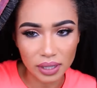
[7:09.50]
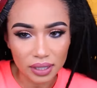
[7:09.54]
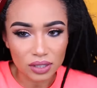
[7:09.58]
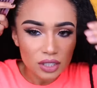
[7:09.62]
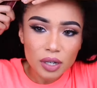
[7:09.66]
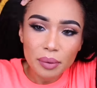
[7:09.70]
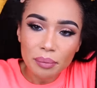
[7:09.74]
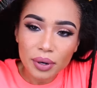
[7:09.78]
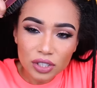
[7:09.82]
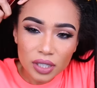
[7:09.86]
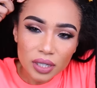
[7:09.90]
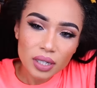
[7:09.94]
kind
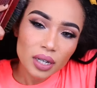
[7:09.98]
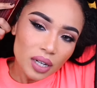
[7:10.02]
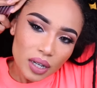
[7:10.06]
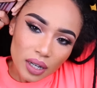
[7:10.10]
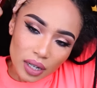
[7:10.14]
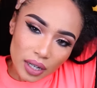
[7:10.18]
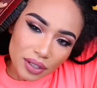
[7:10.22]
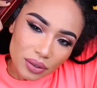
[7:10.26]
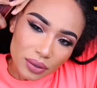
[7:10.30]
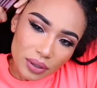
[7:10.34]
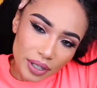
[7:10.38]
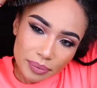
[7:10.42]
of harsh, but
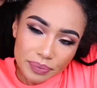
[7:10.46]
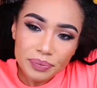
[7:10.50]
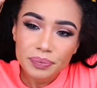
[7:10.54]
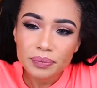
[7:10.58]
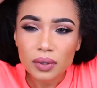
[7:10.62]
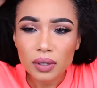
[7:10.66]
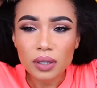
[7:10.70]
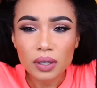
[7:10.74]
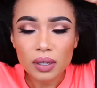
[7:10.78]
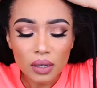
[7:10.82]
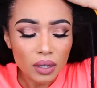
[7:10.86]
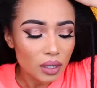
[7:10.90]
I'm lightly
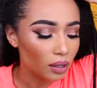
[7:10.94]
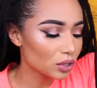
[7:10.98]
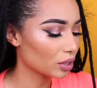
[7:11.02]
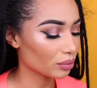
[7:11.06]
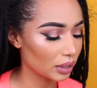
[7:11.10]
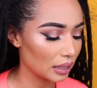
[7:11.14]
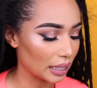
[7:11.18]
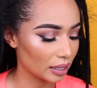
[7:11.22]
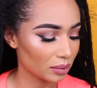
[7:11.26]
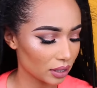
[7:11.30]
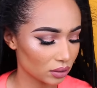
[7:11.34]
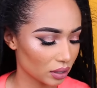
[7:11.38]
brushing back on my
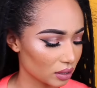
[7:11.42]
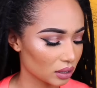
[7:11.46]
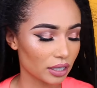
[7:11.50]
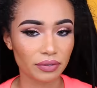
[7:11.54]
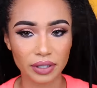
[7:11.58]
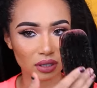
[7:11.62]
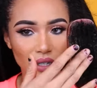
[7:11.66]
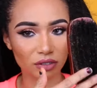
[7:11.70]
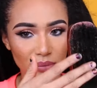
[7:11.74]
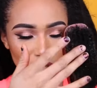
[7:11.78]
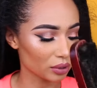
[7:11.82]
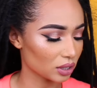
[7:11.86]
edges.
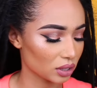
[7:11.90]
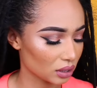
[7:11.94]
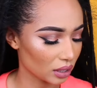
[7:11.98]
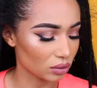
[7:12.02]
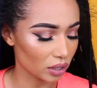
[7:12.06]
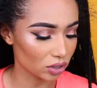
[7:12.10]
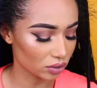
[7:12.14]
And